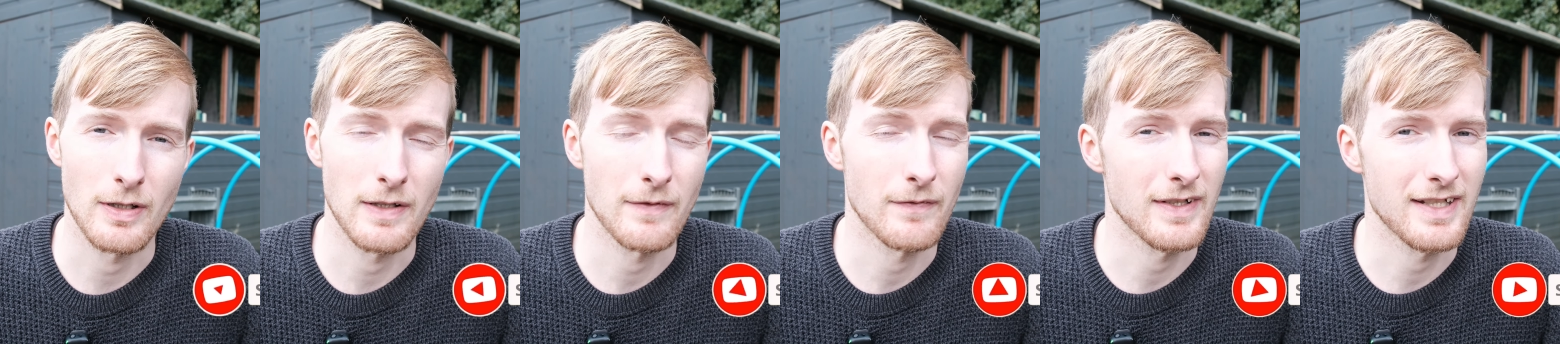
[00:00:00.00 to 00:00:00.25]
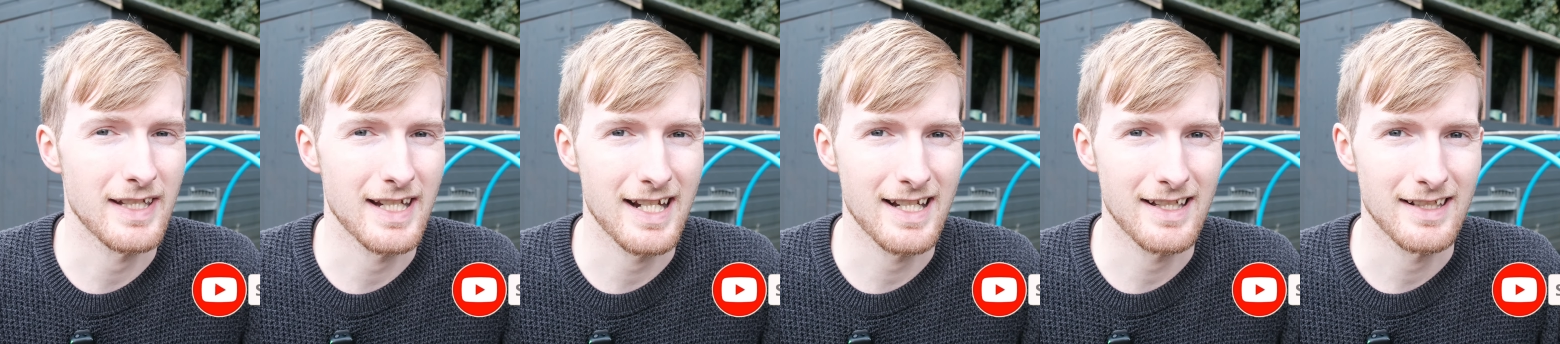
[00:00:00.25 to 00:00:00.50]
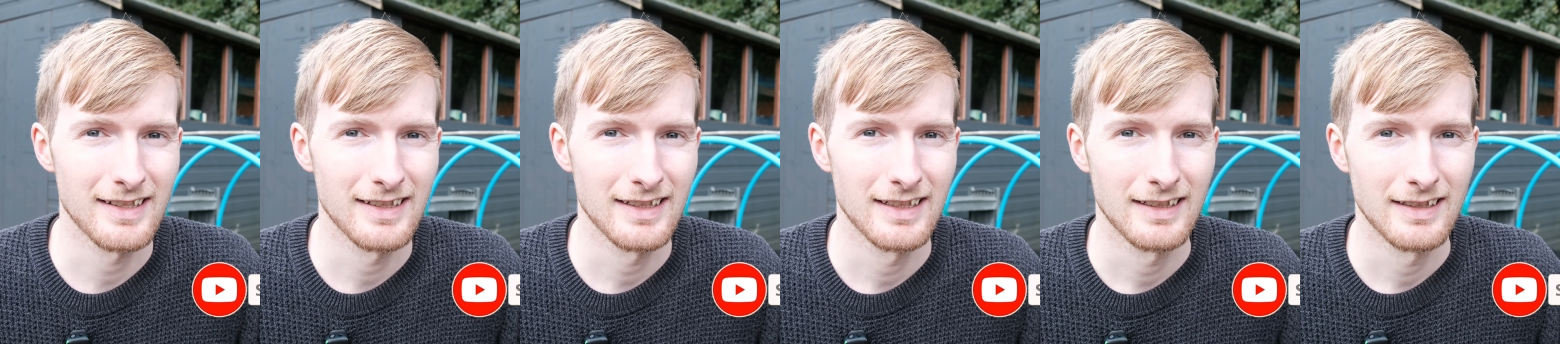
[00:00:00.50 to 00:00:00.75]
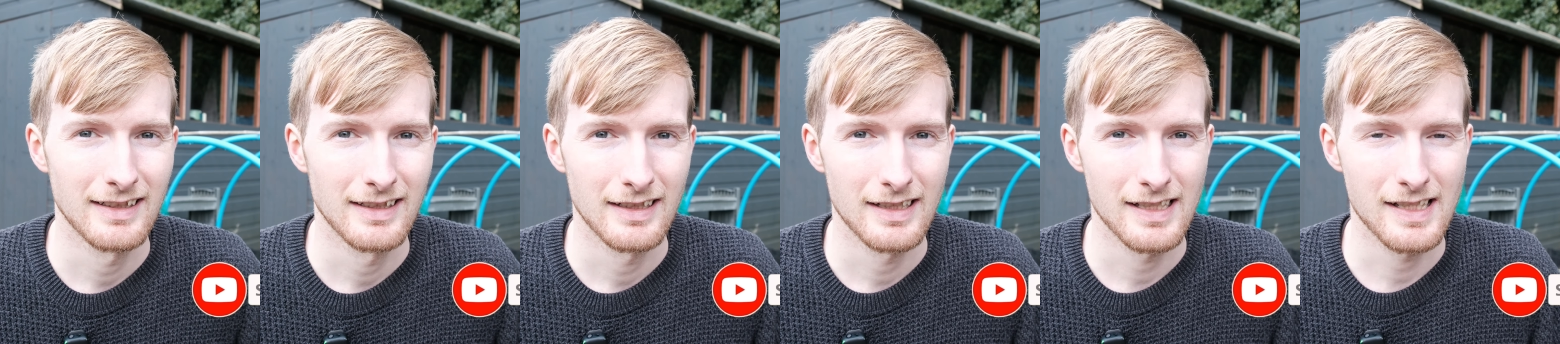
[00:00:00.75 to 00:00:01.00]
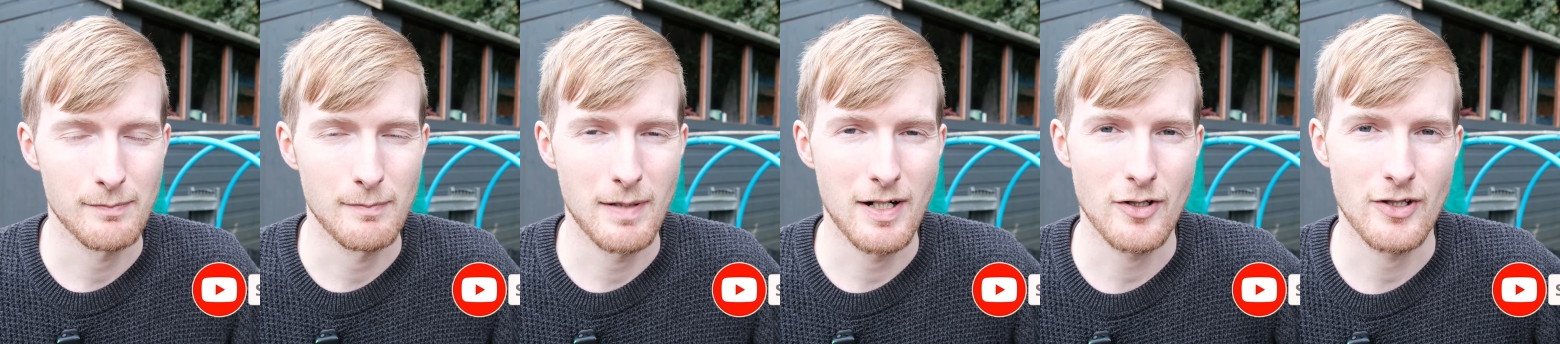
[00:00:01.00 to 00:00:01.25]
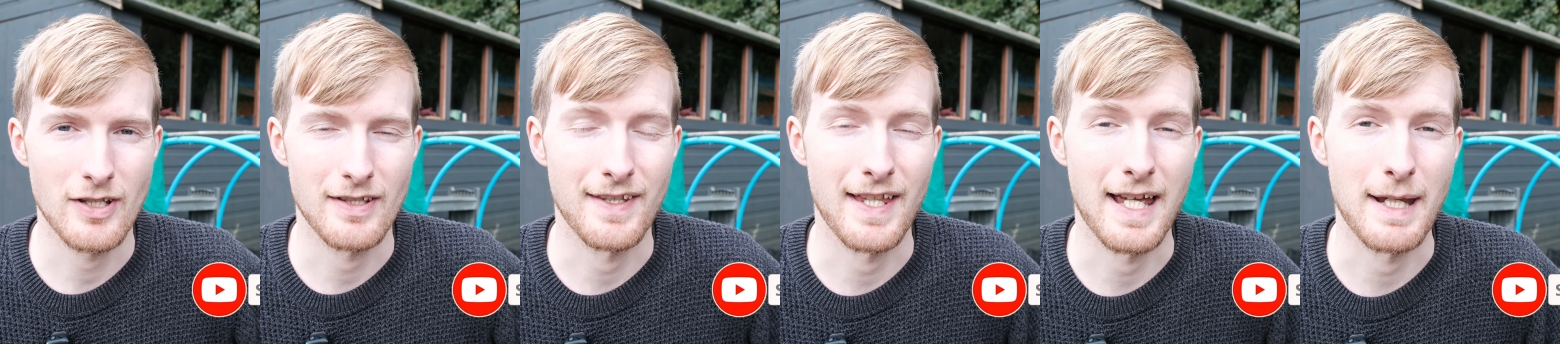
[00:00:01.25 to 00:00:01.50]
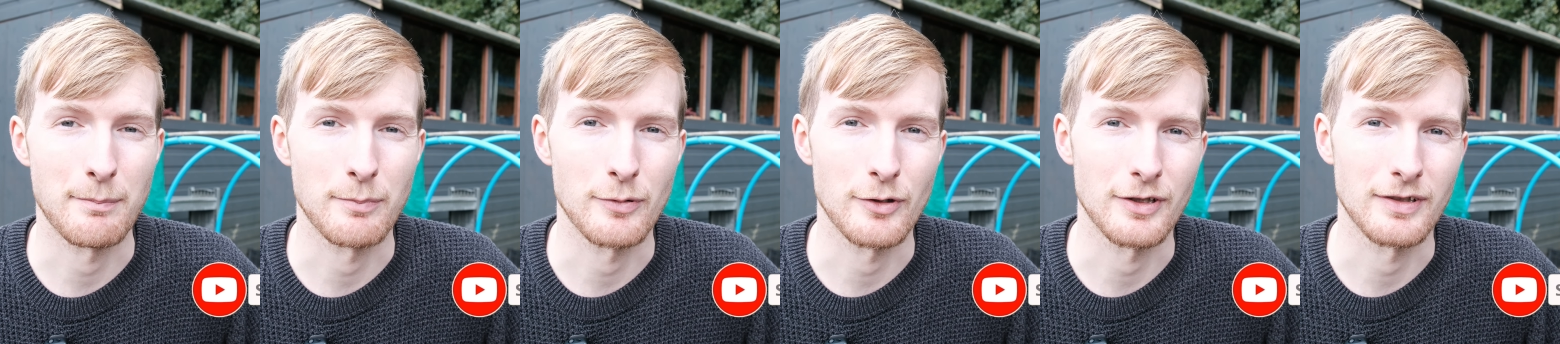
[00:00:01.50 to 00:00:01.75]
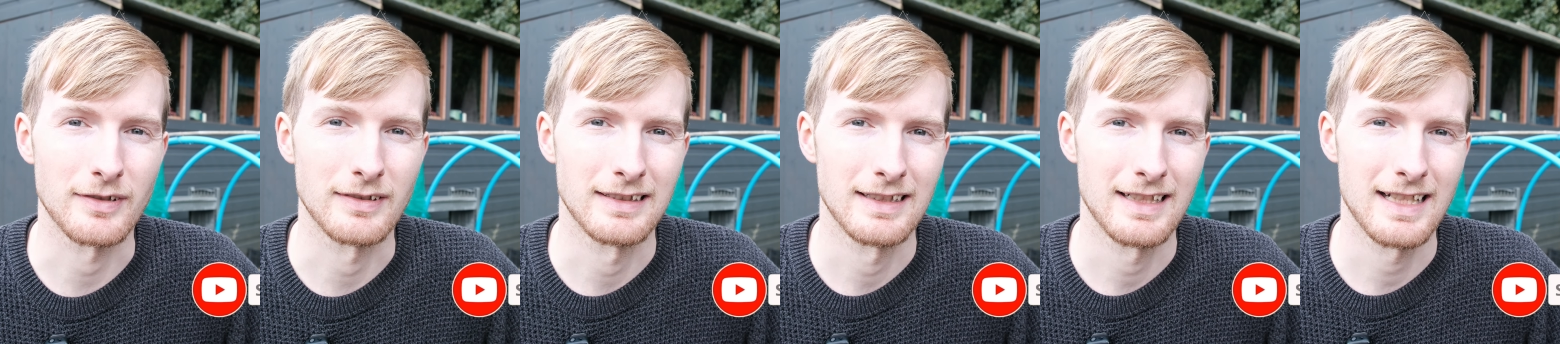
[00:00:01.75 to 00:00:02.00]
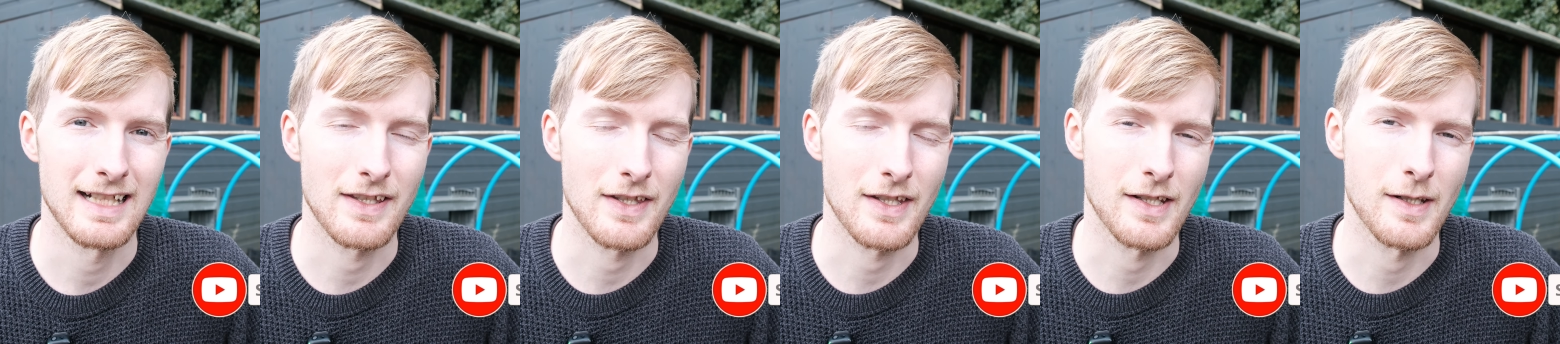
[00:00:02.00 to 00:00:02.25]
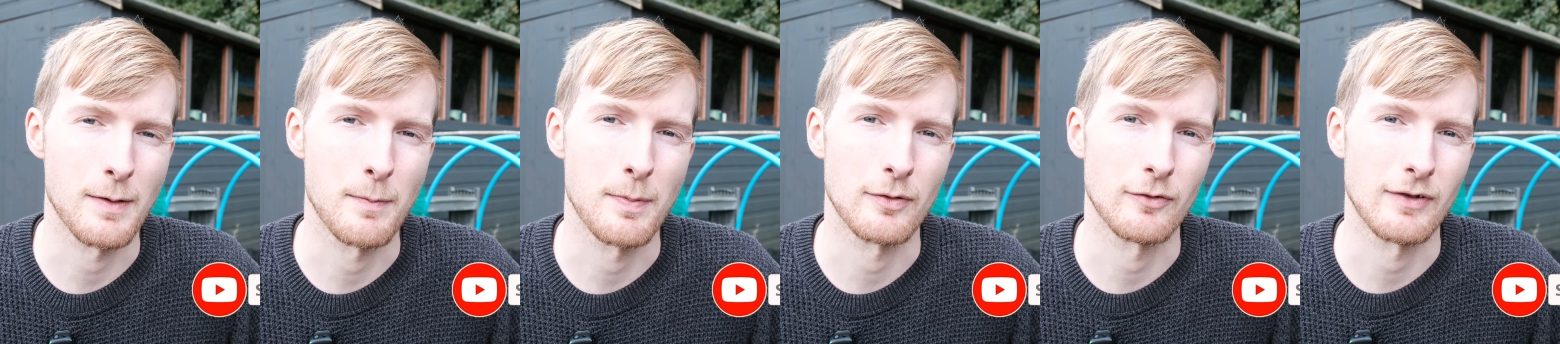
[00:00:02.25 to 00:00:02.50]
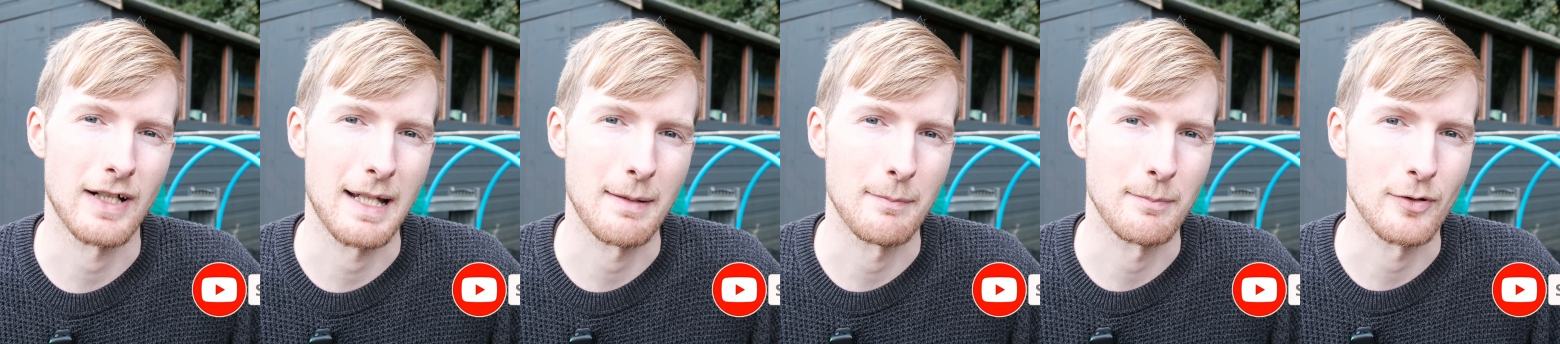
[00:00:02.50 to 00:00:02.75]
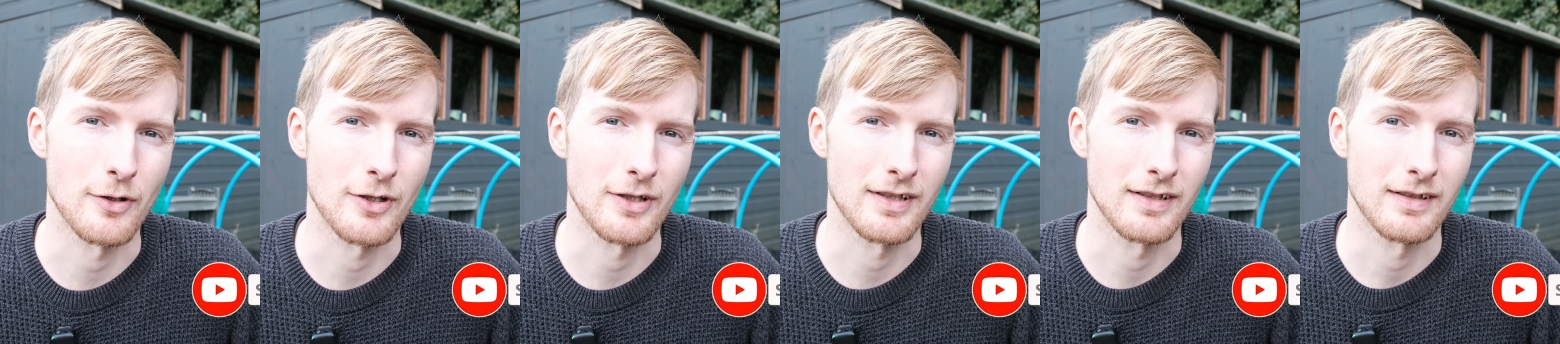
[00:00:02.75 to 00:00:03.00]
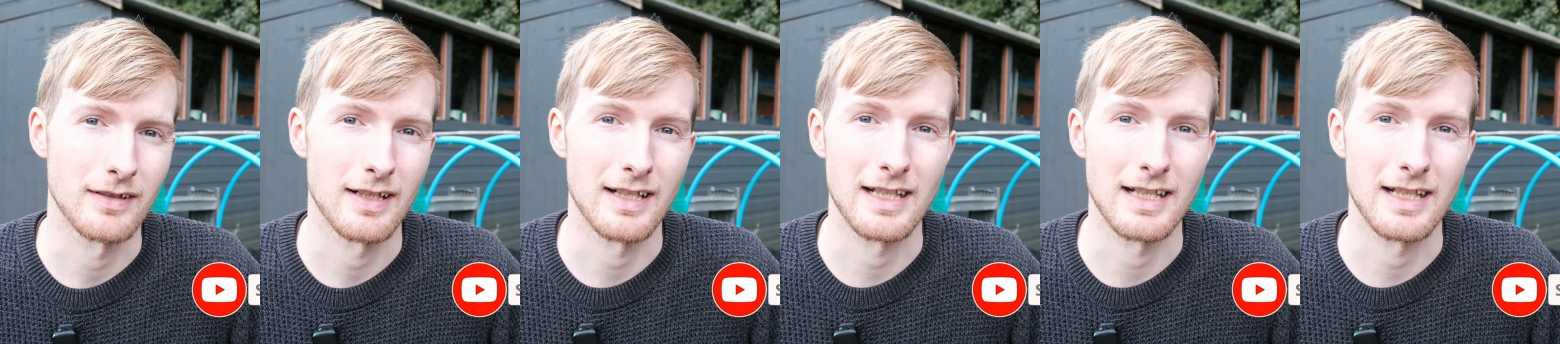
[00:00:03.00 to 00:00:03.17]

If you did, smash the like button, hit the subscribe button,